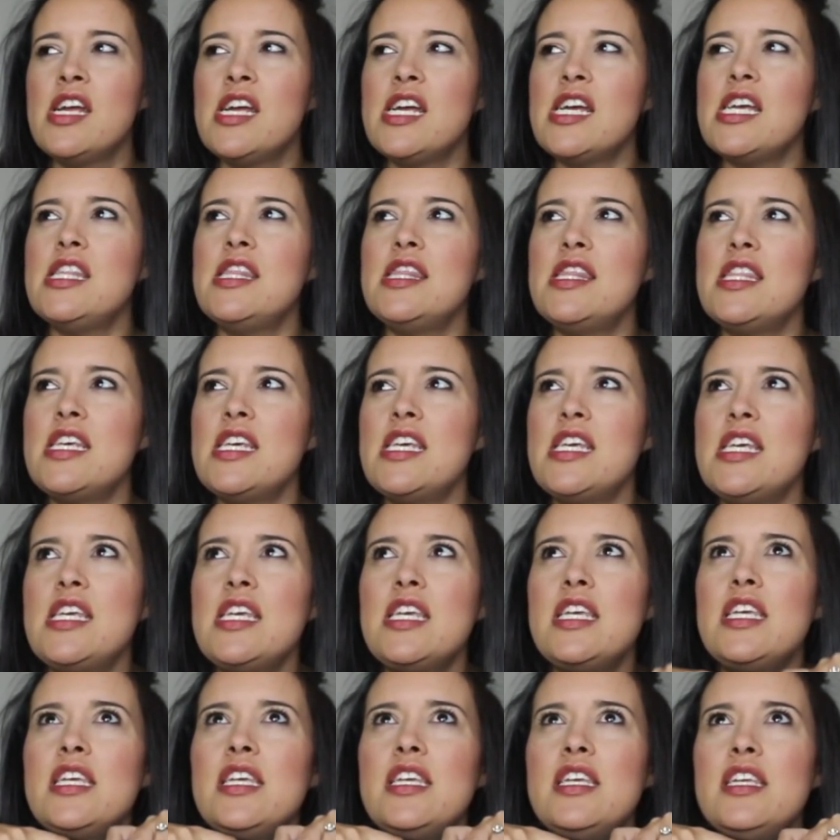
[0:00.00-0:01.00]
And
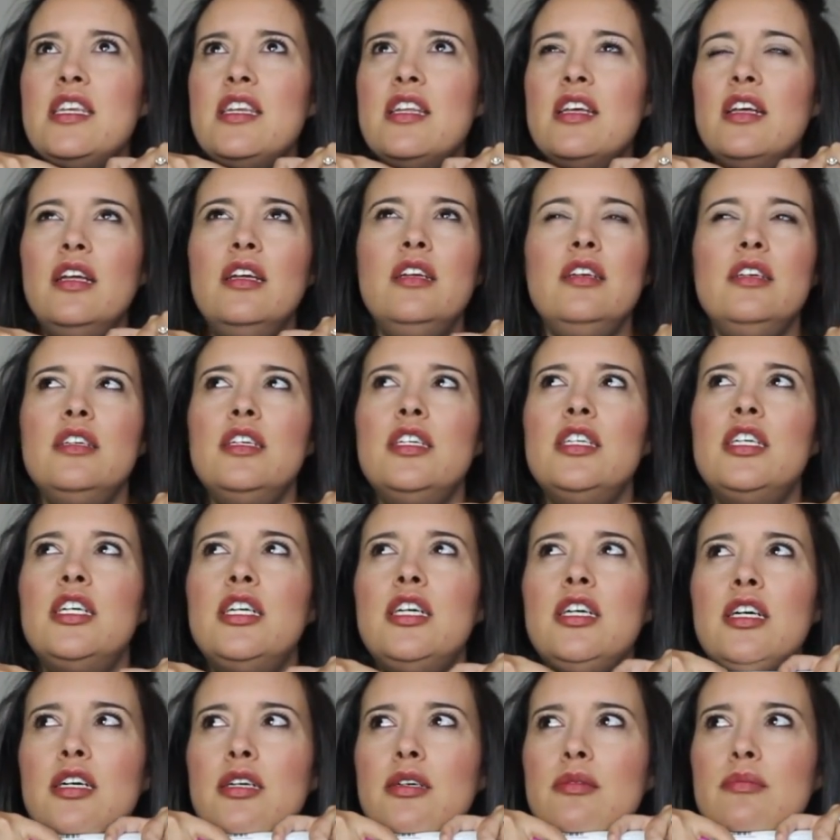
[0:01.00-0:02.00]
then
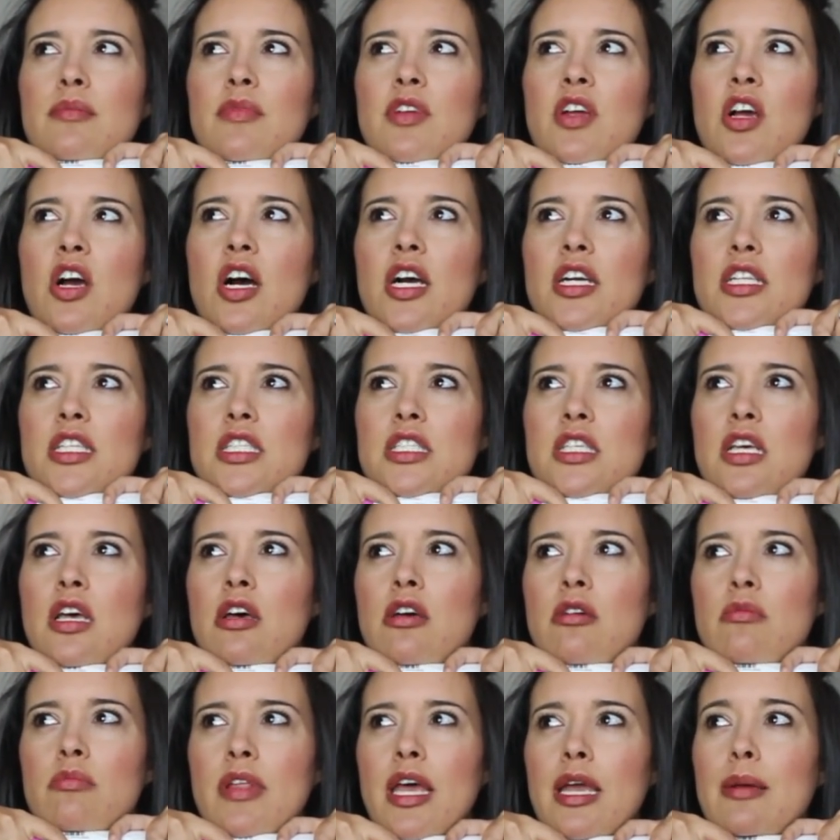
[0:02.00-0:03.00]
um, got
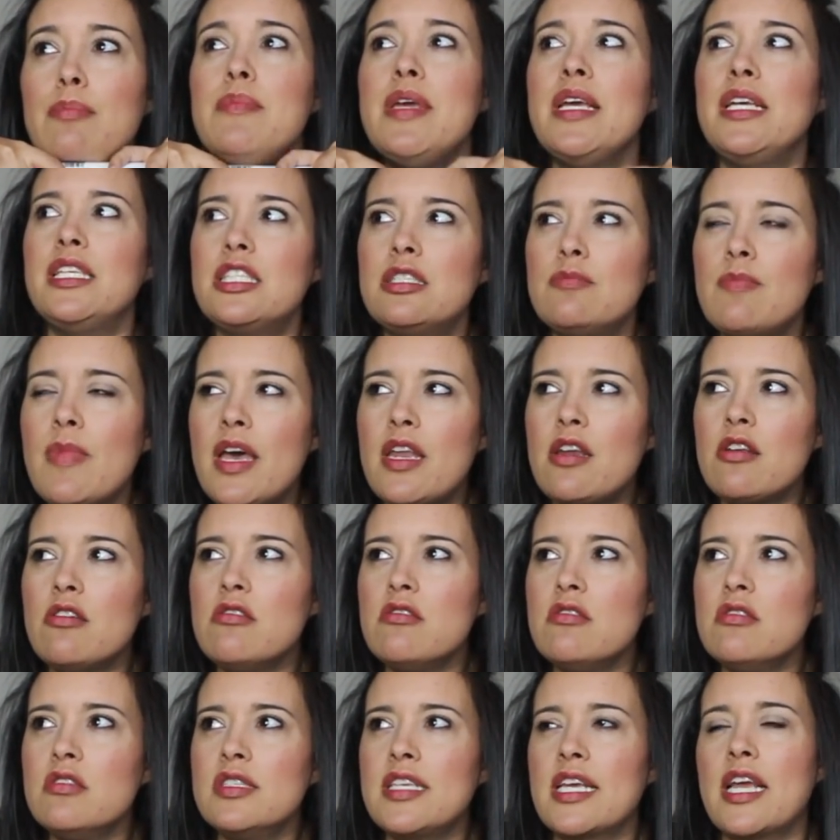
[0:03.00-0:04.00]
some like mixed
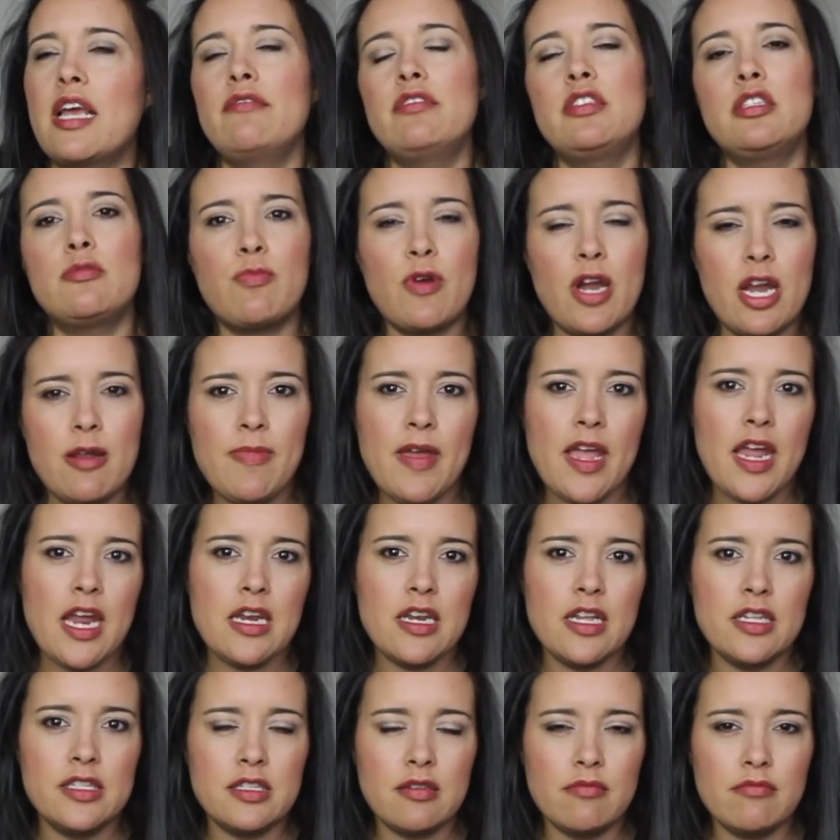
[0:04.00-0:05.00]
metals, like I've spray
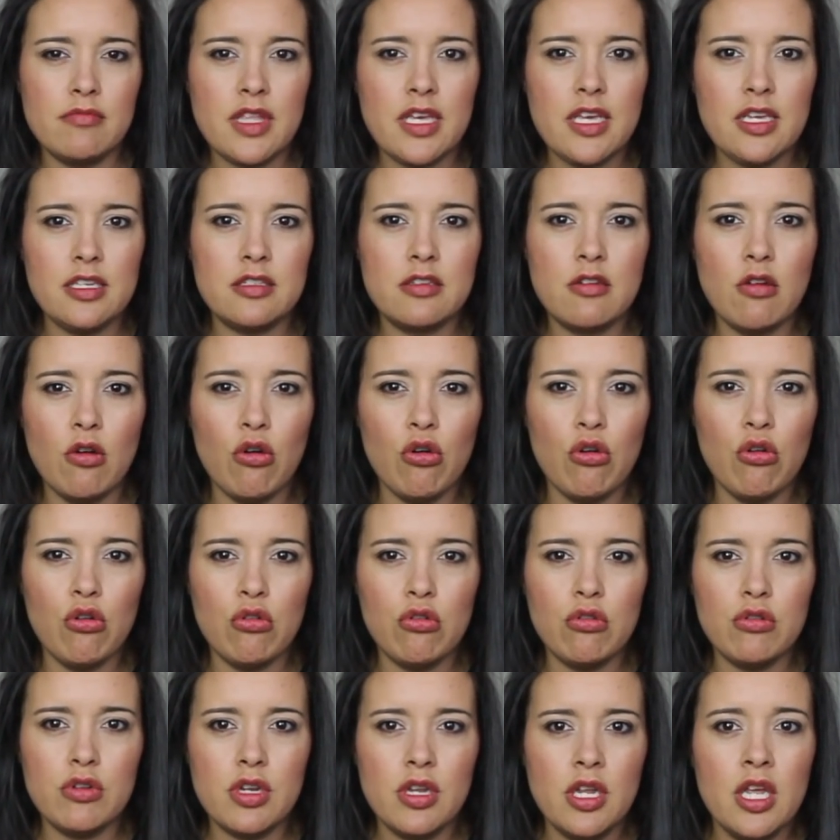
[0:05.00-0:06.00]
painted some things
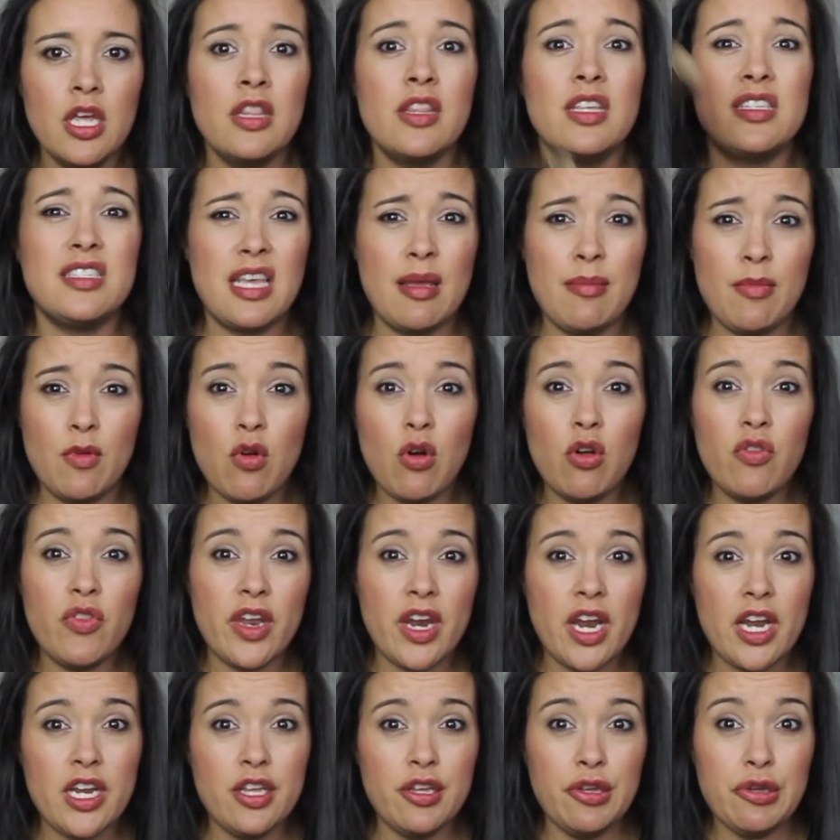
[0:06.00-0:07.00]
gold, the same gold
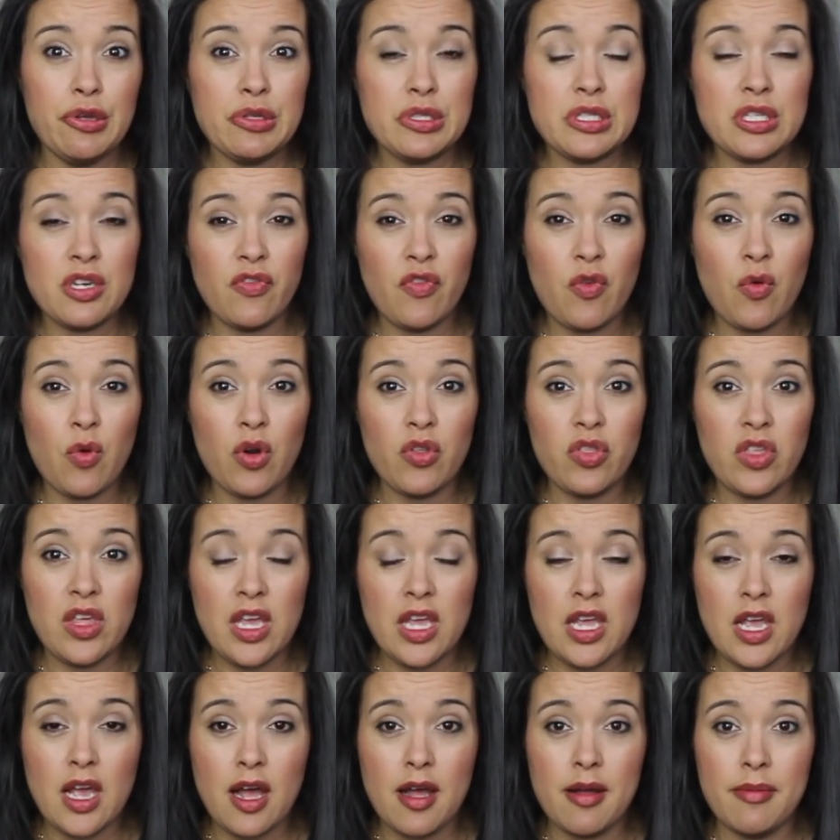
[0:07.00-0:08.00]
that I used for
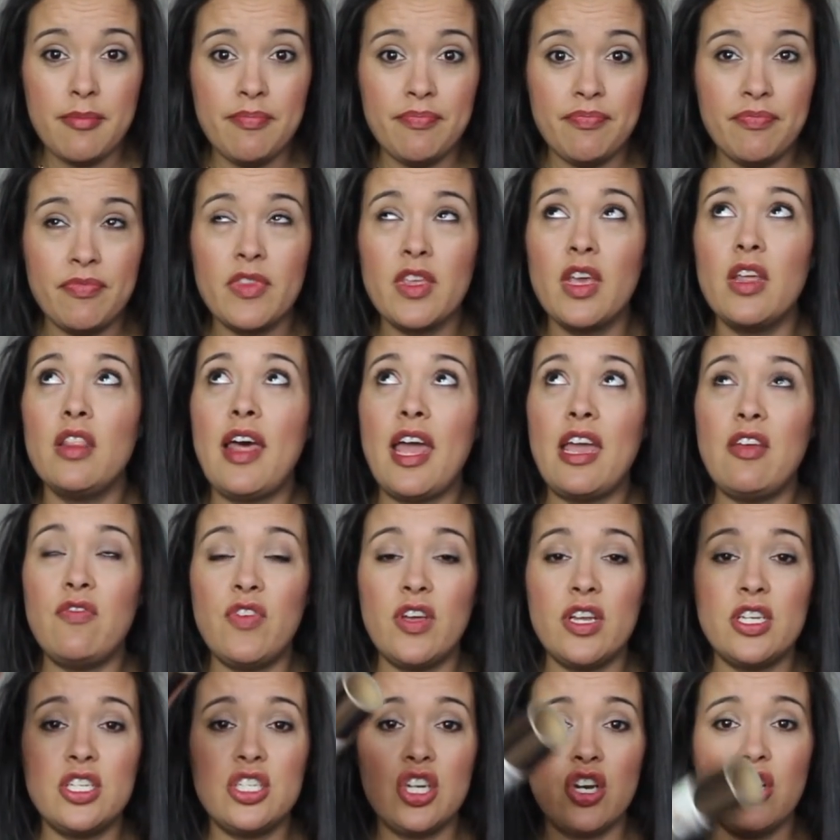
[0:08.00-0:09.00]
the um, light
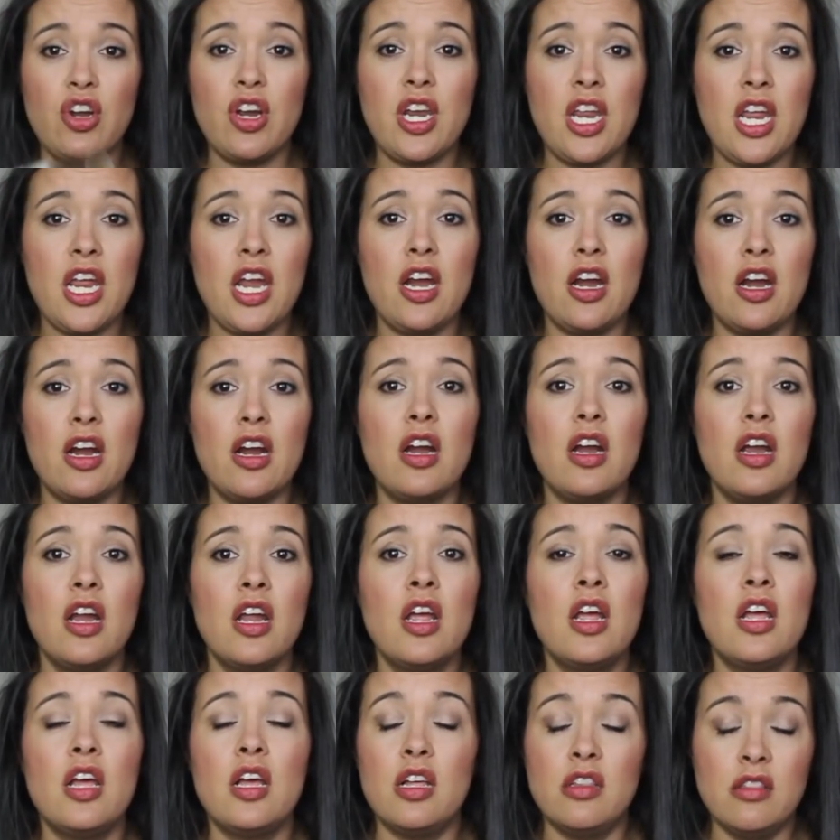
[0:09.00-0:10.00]
fixture in here.
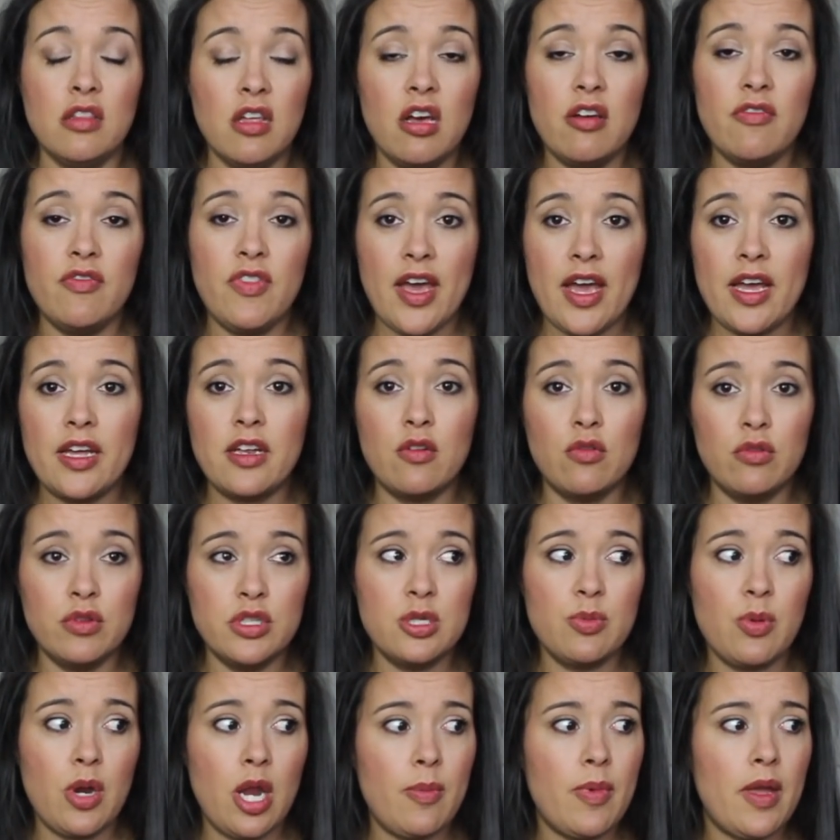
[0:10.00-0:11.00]
I love that gold
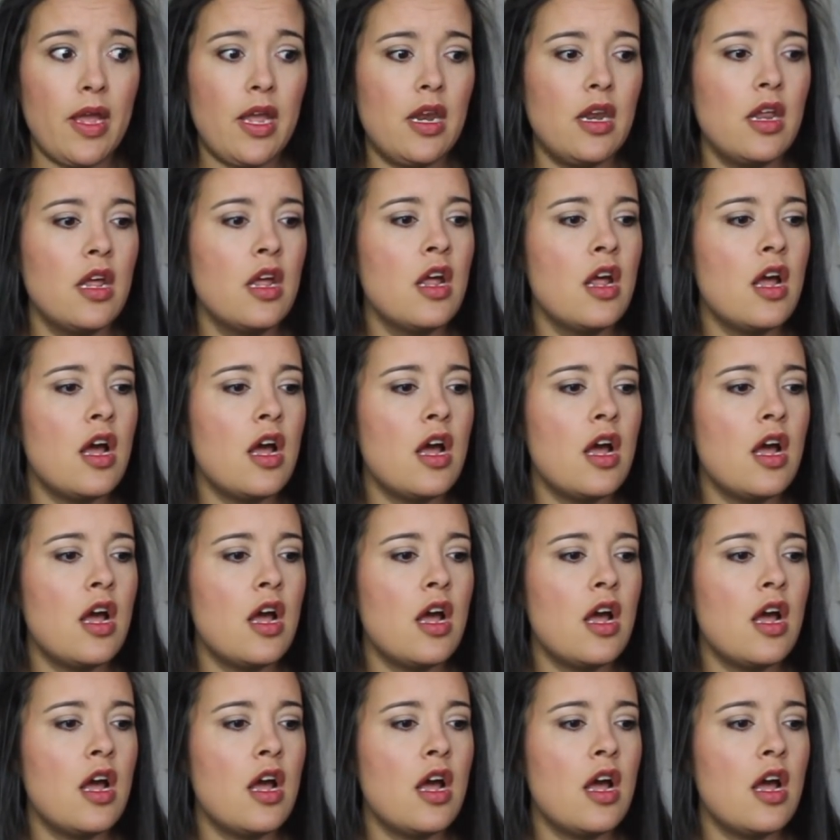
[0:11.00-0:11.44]
spray paint.